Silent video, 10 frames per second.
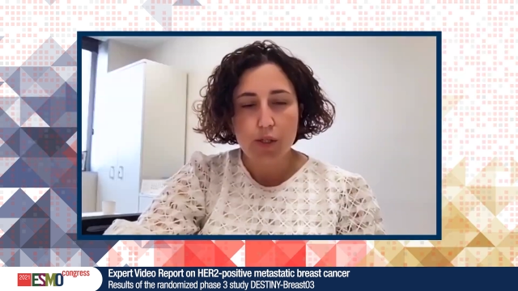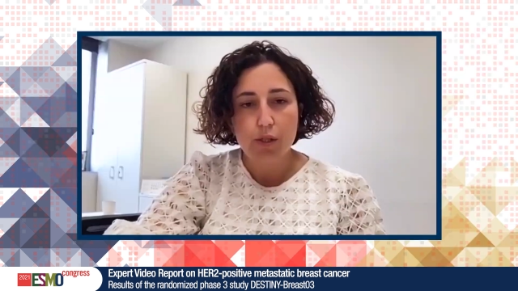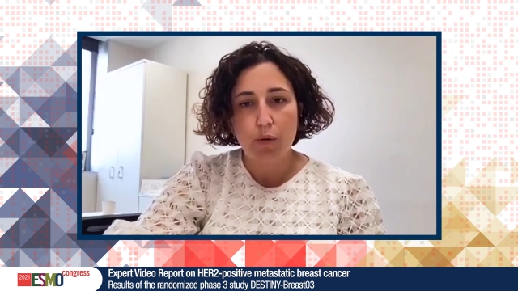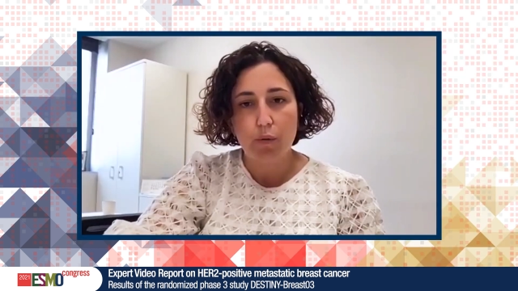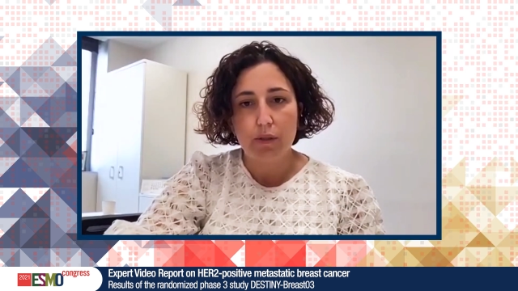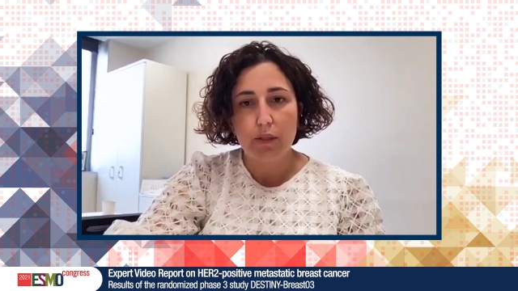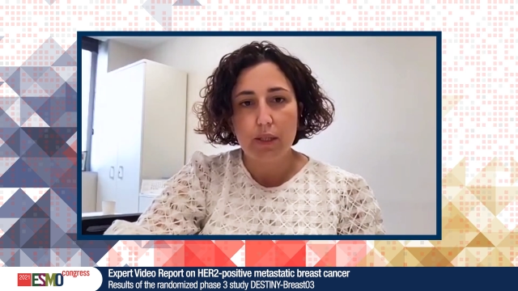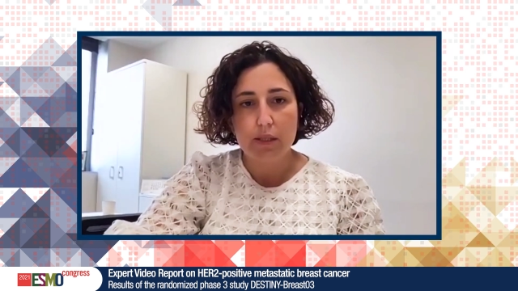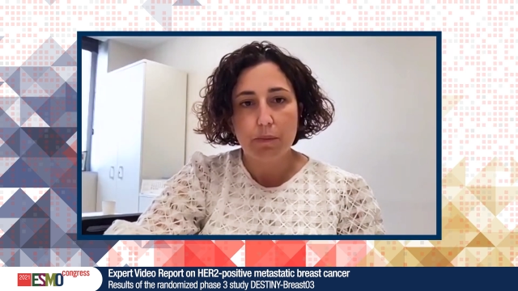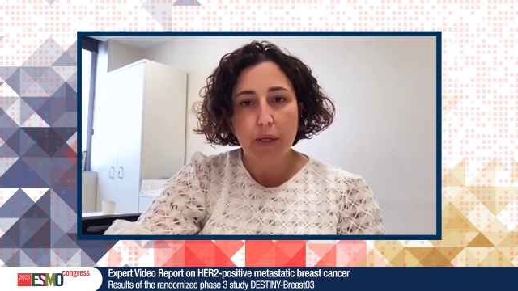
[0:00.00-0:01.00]
So
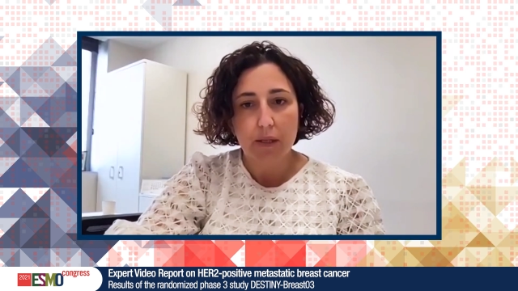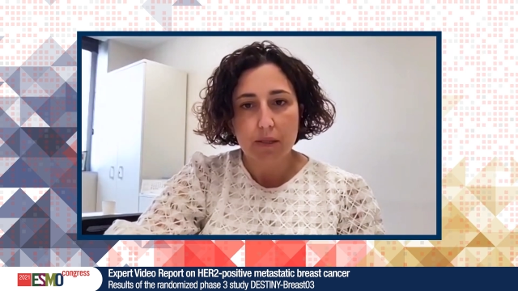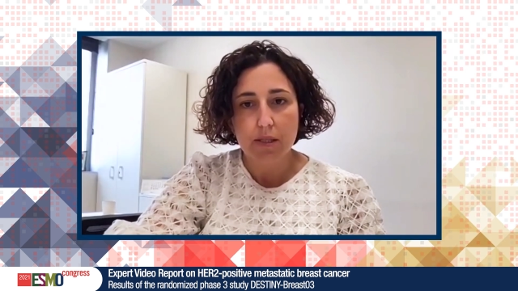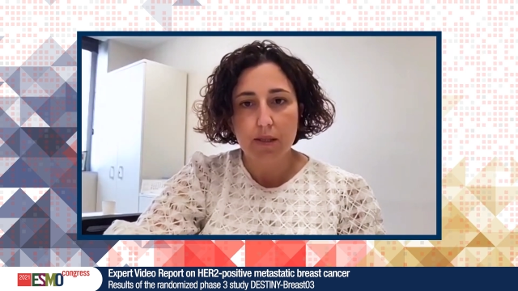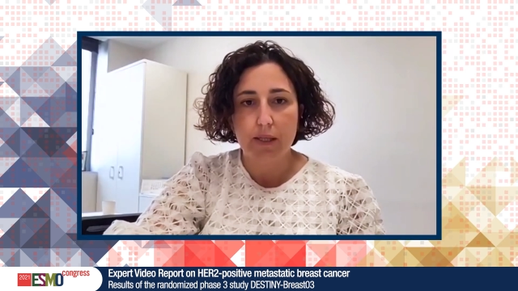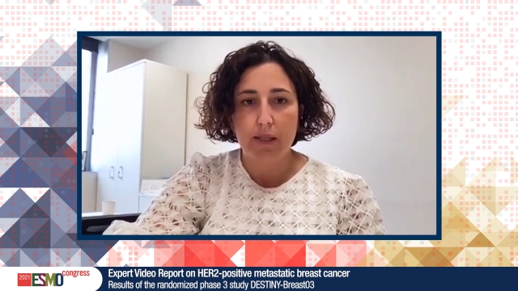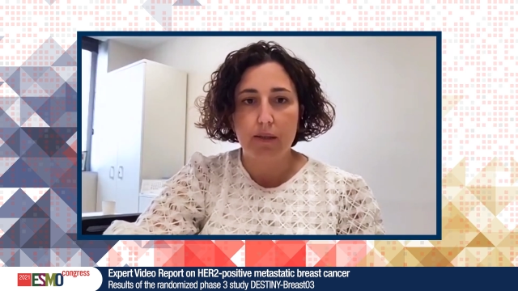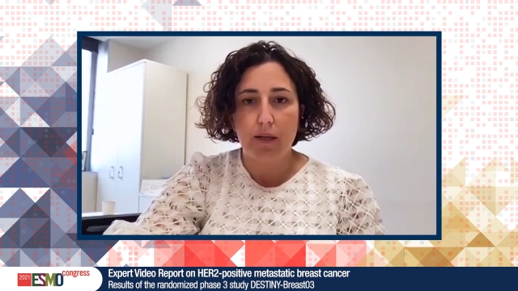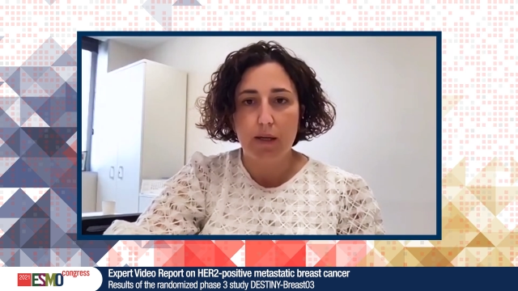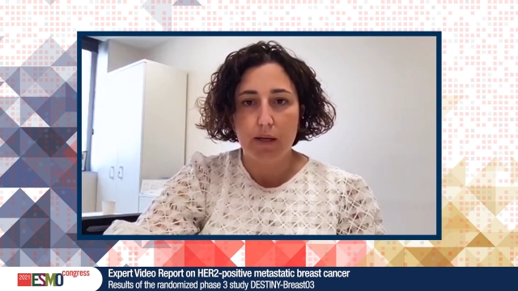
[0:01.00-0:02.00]
this means
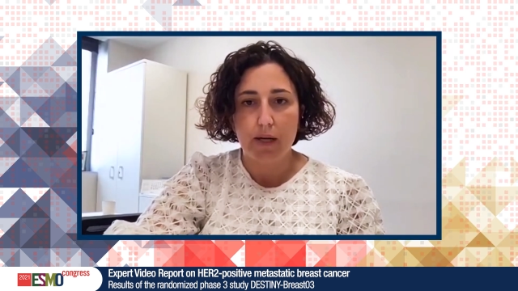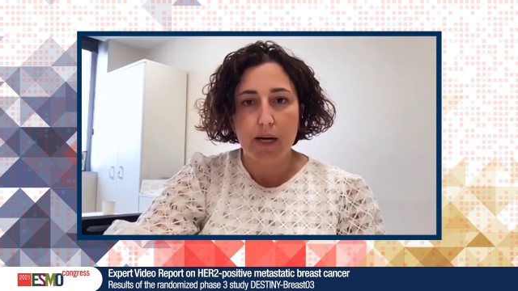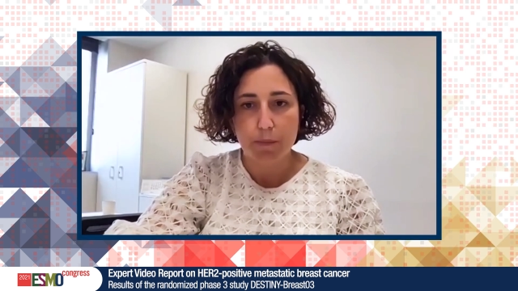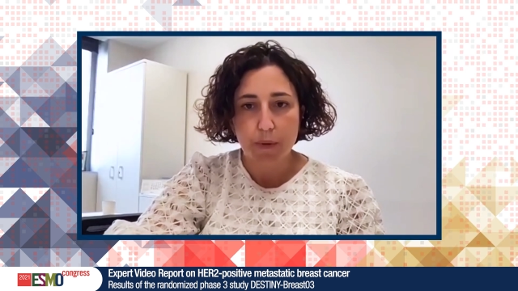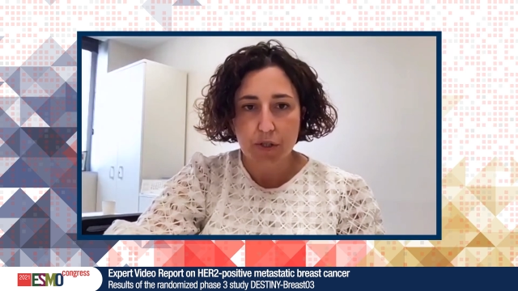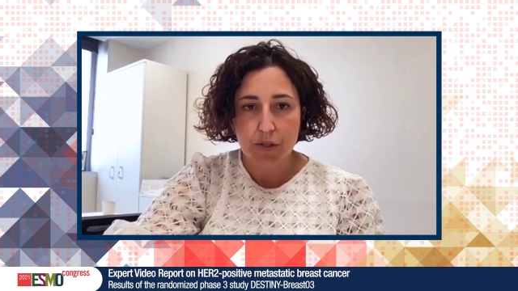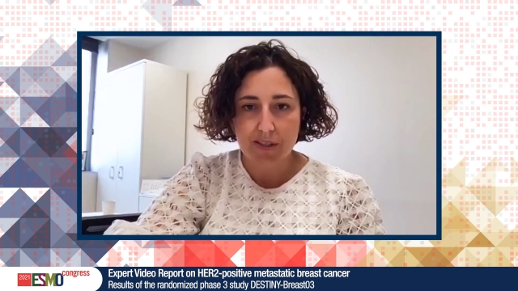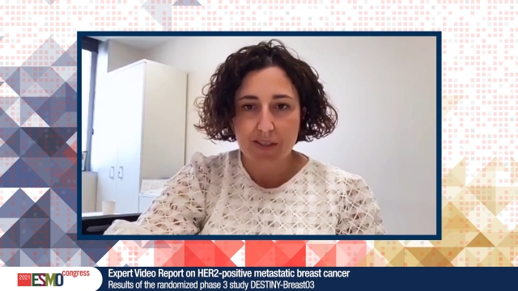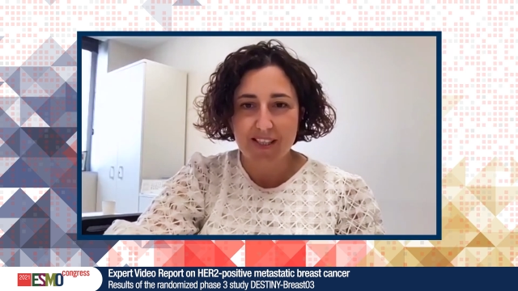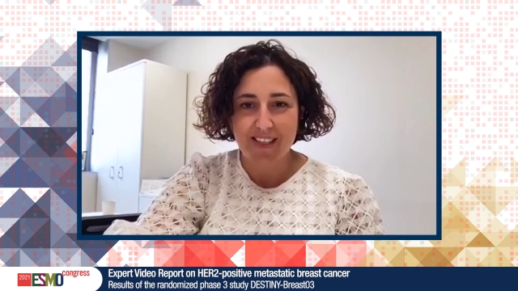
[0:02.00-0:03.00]
that uh, our
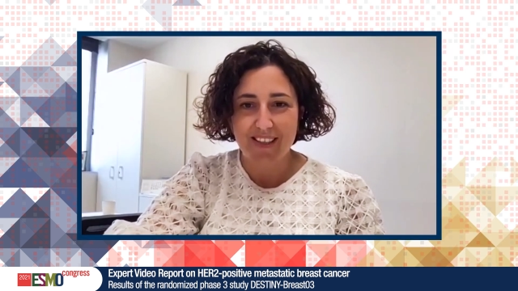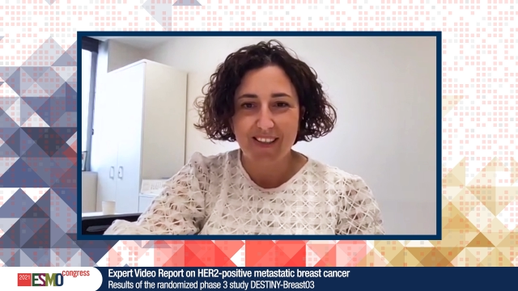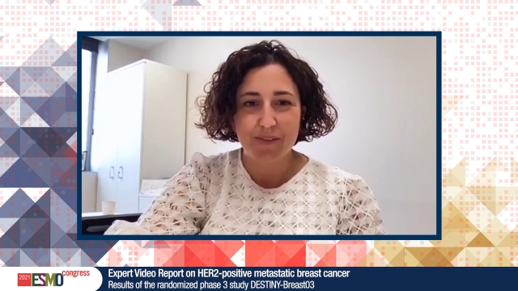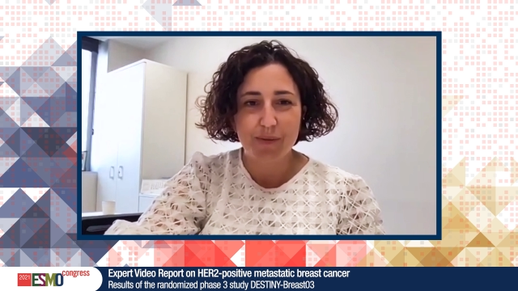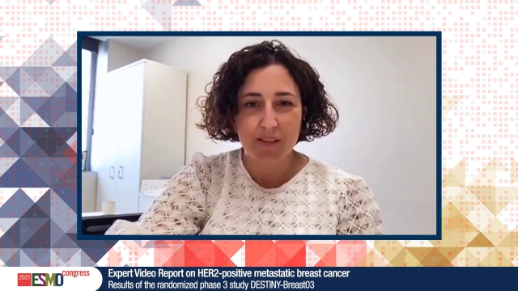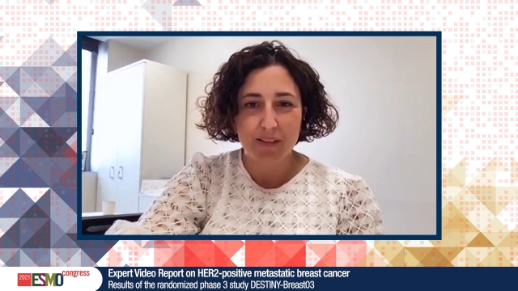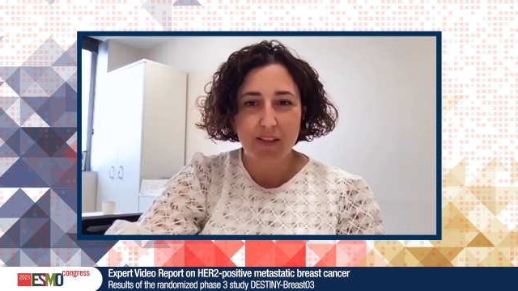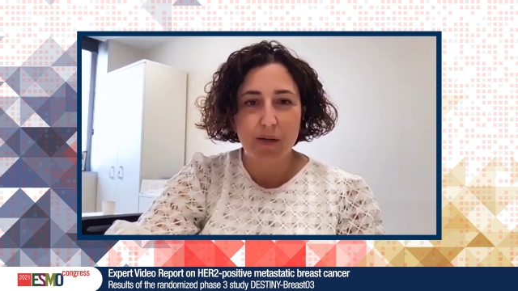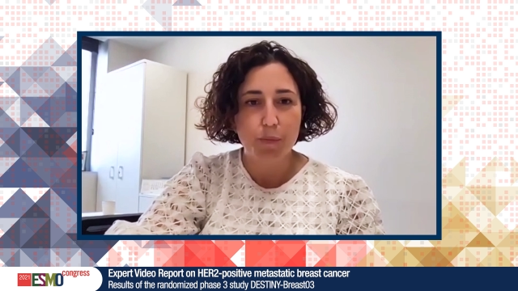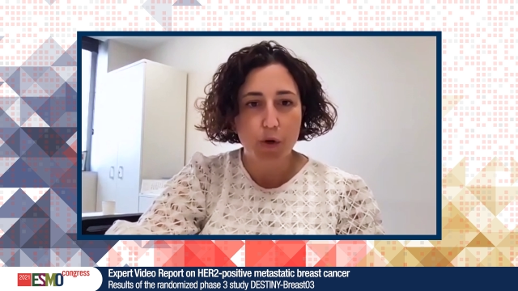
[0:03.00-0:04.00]
patients uh,
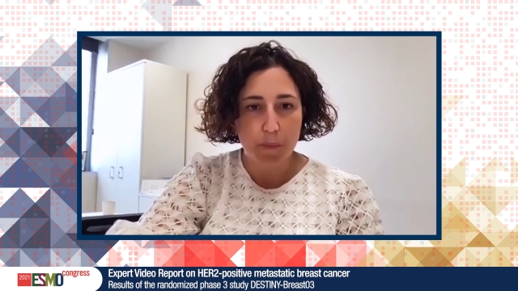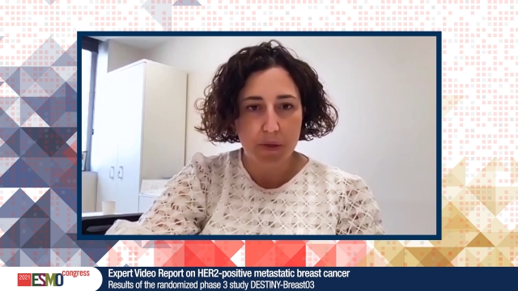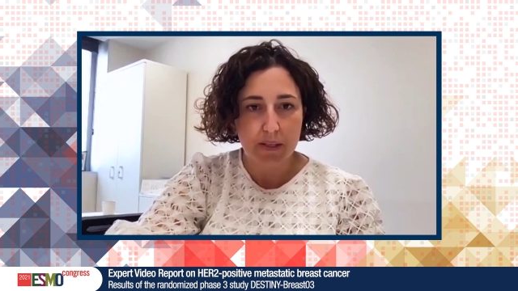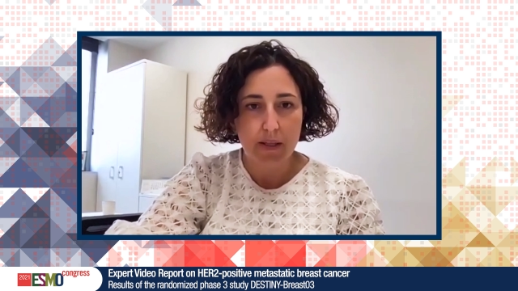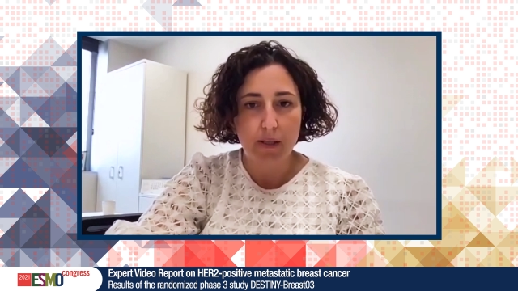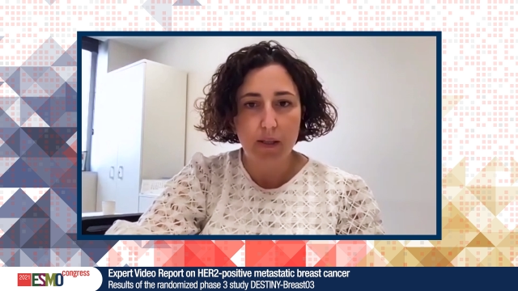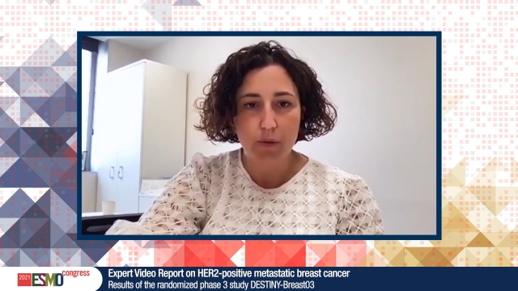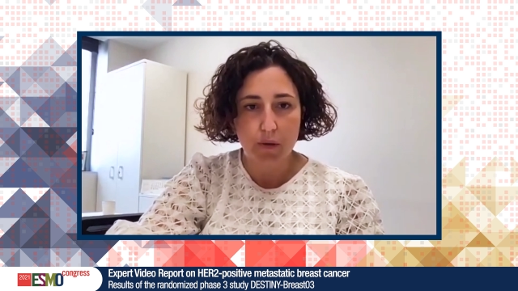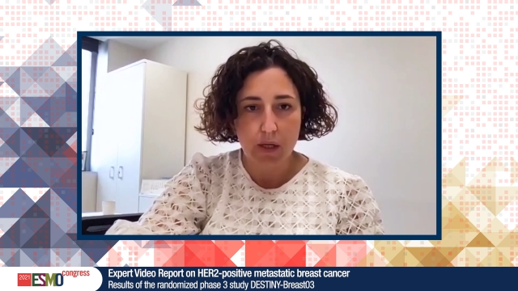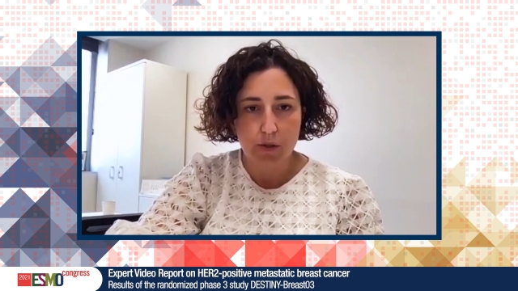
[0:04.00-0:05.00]
treated appropriately in
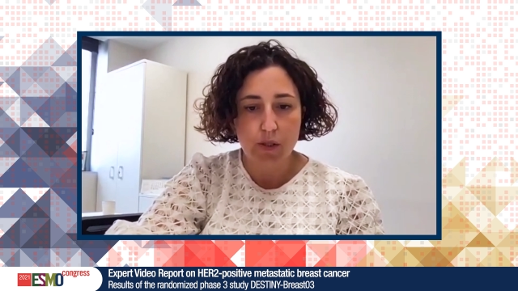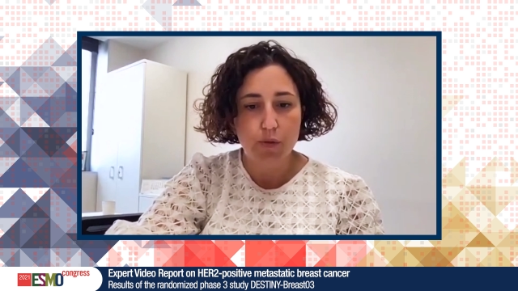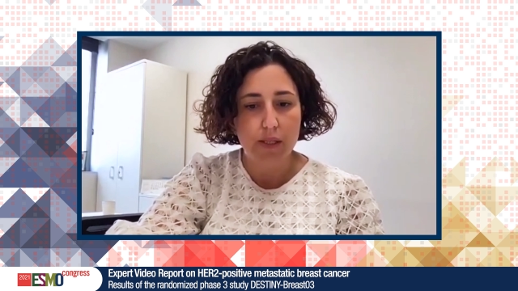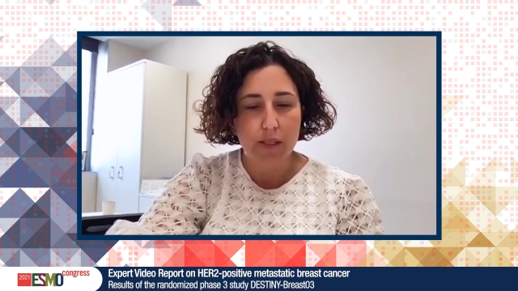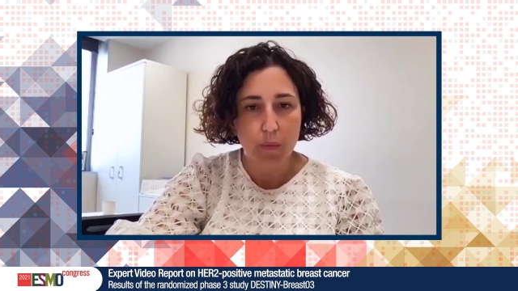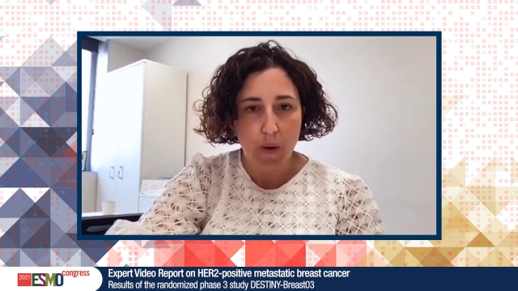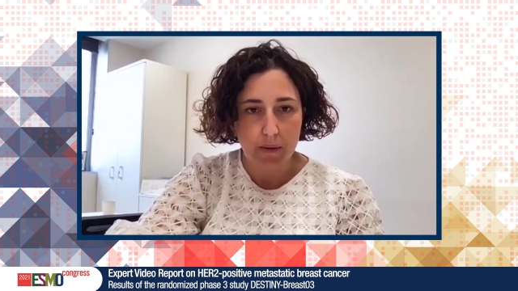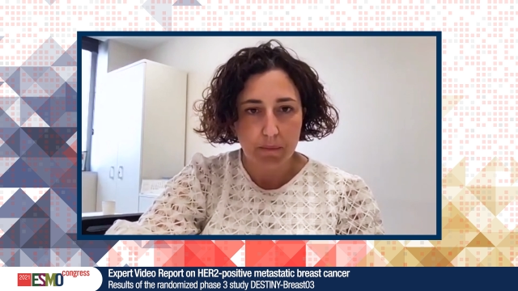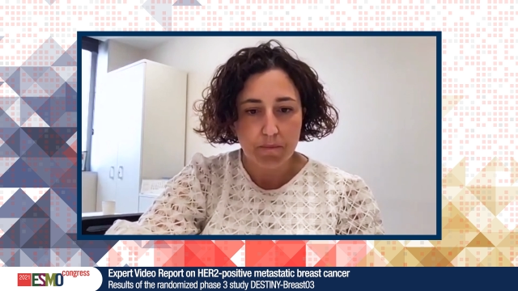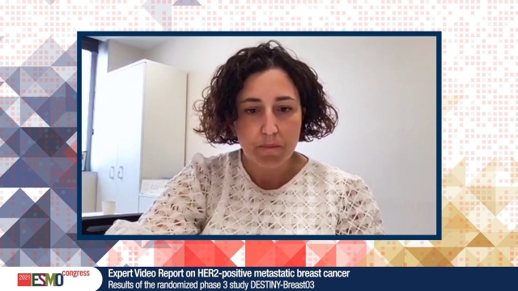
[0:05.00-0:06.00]
2021.